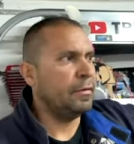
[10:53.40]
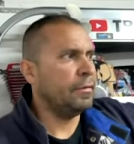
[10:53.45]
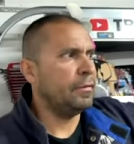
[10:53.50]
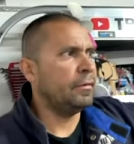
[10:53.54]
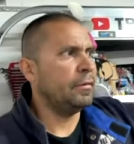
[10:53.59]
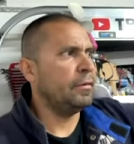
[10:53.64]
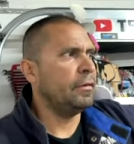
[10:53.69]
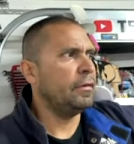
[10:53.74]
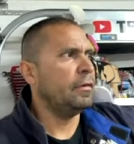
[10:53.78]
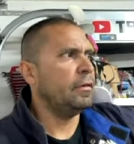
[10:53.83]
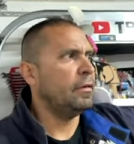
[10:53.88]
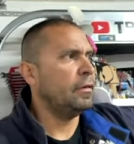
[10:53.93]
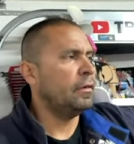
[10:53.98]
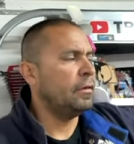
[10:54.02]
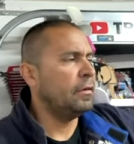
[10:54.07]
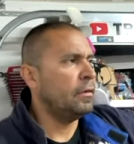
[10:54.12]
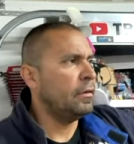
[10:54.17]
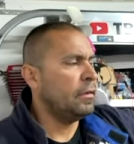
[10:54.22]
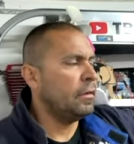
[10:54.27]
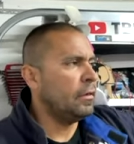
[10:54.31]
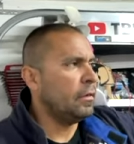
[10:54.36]

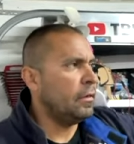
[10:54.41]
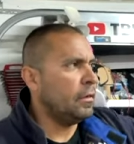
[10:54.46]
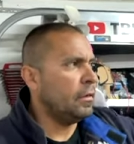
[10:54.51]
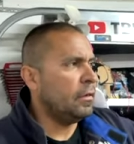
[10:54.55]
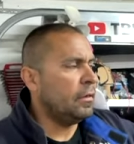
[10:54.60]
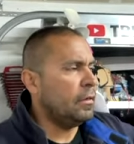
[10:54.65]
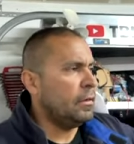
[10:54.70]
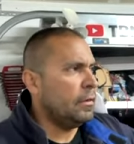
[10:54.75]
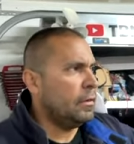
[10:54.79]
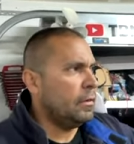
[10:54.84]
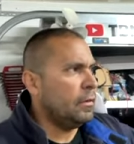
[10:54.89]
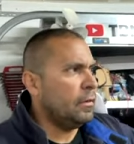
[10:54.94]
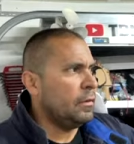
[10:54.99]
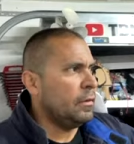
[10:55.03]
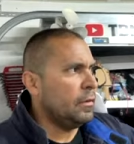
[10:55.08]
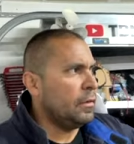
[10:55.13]
[no speech]